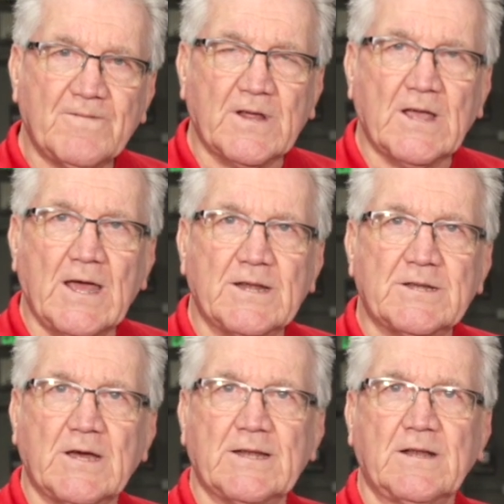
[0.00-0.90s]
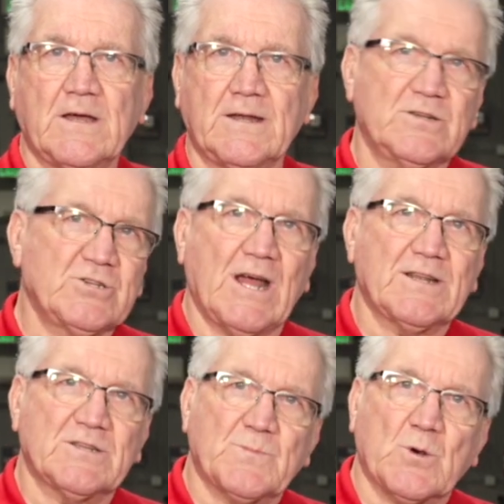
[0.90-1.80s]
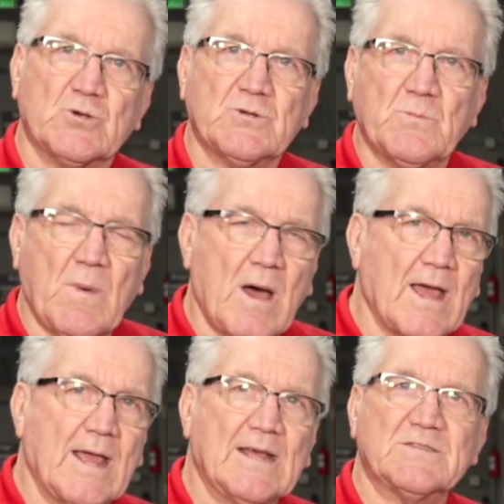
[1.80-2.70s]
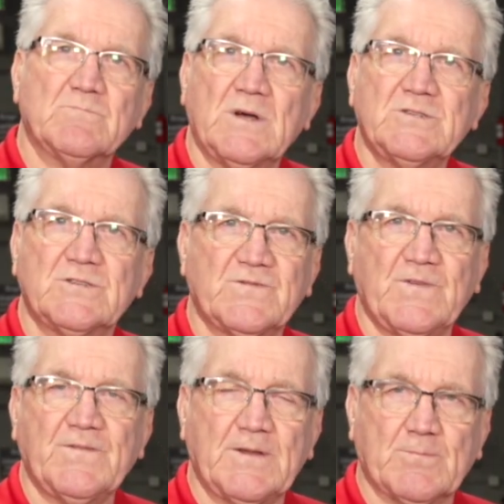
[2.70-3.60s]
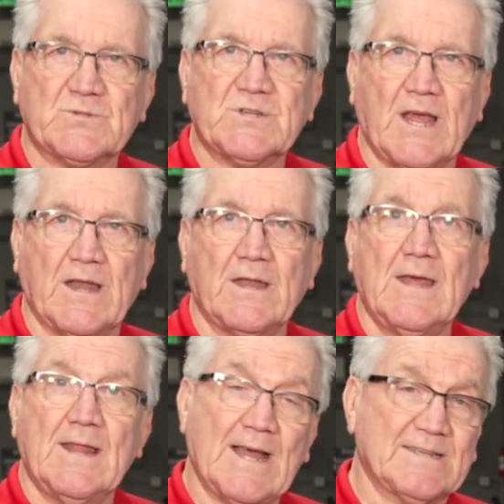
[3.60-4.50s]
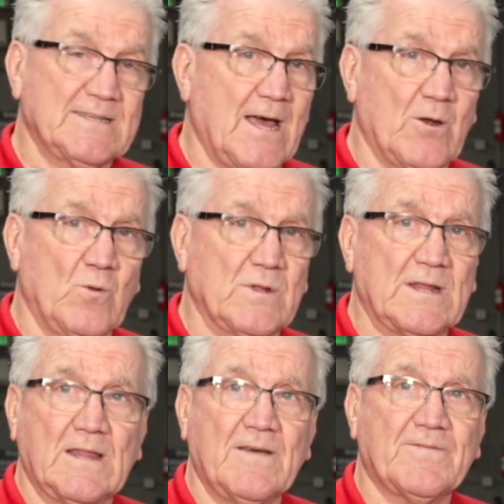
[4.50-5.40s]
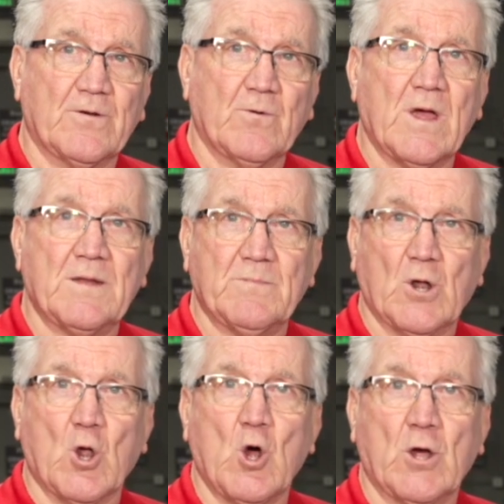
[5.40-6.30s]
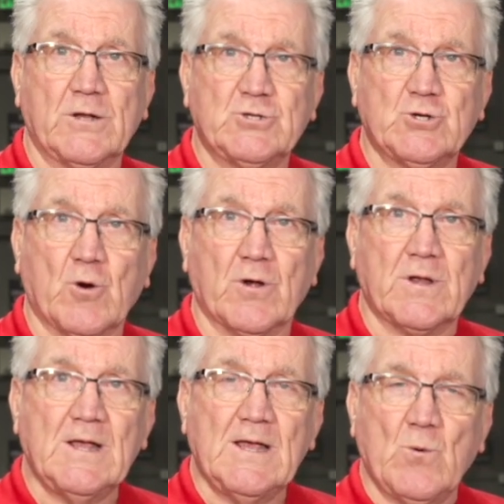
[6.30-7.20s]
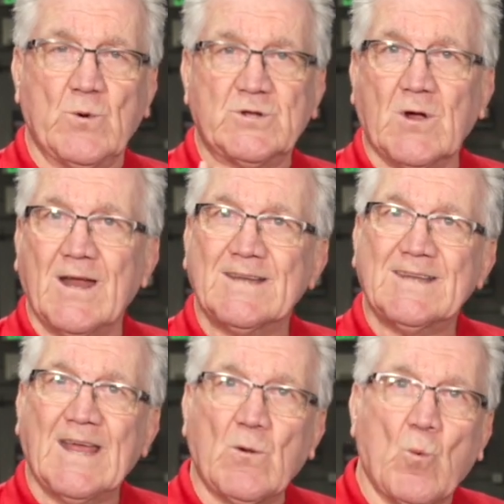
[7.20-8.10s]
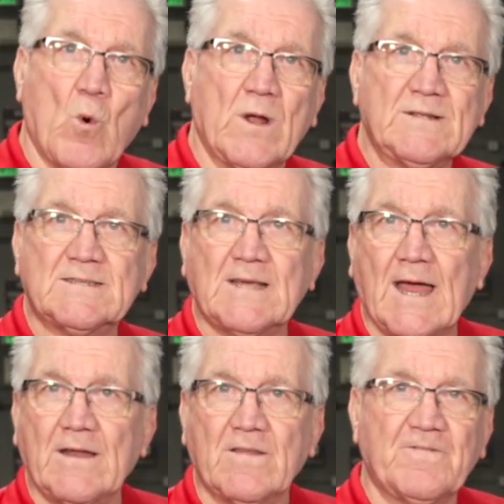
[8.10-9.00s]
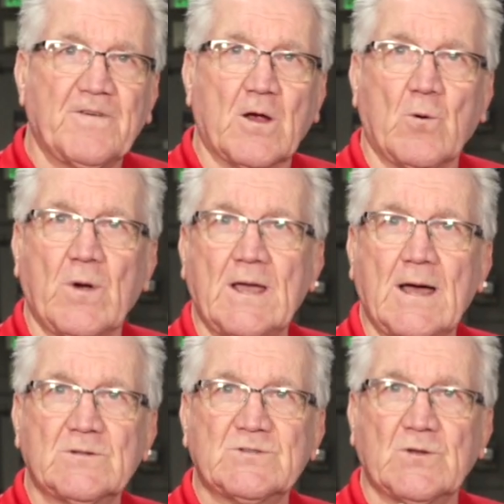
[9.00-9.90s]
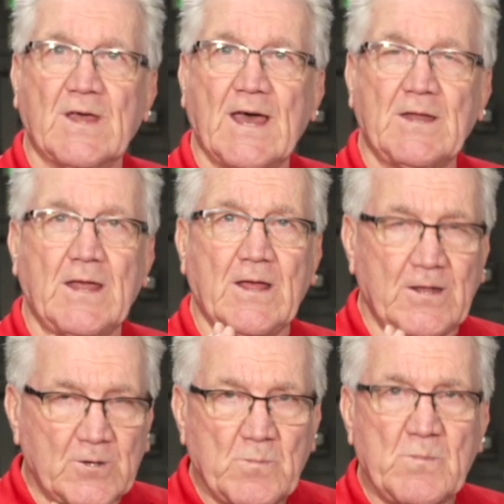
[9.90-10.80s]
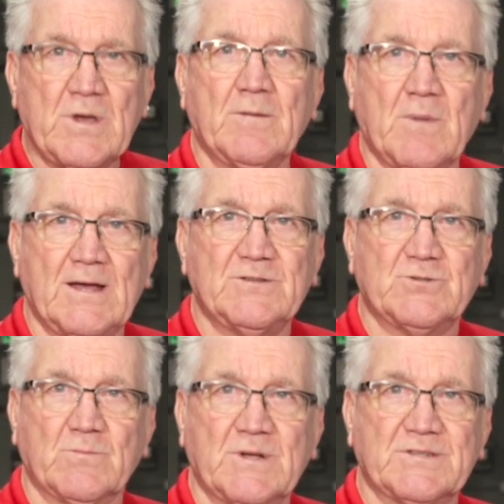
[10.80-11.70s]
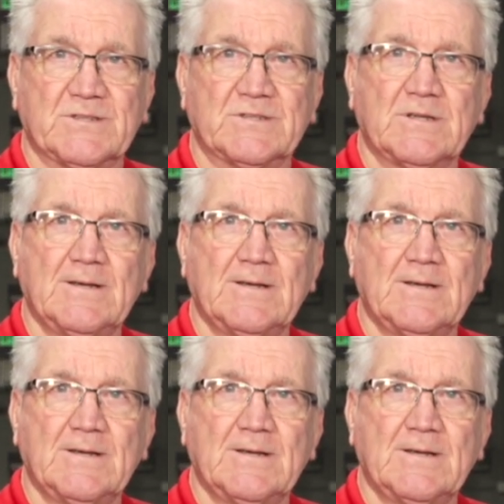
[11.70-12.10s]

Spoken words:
to kind of cut shot dispersion by as much as 50%. That's not only left and right, but long and short. We try to take one side of the fairway out so that you minimize your misses.